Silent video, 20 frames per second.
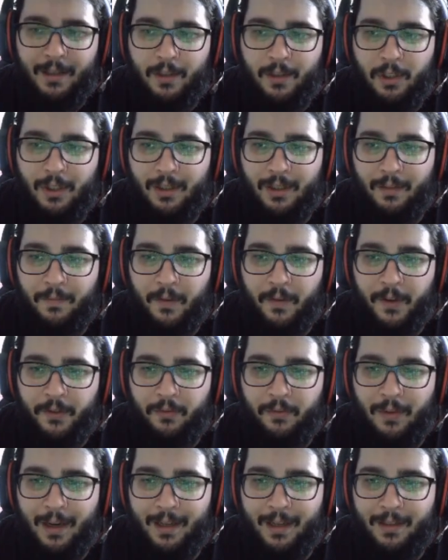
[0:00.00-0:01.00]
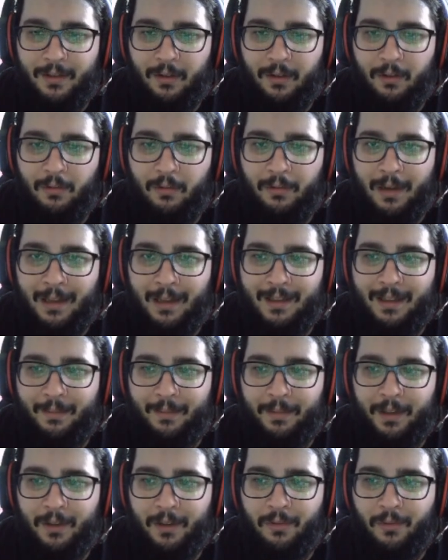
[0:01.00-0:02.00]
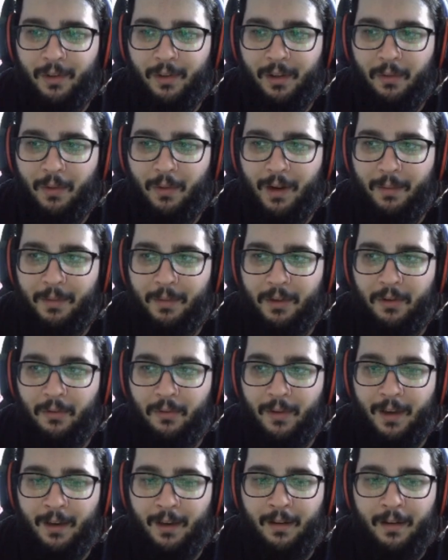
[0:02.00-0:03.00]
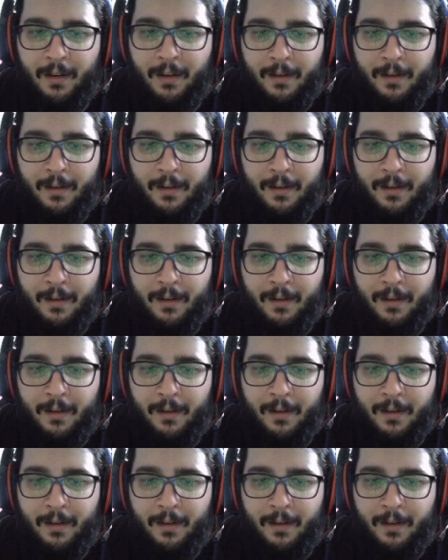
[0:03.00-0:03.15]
just the first strike, so not something you really want to be doing.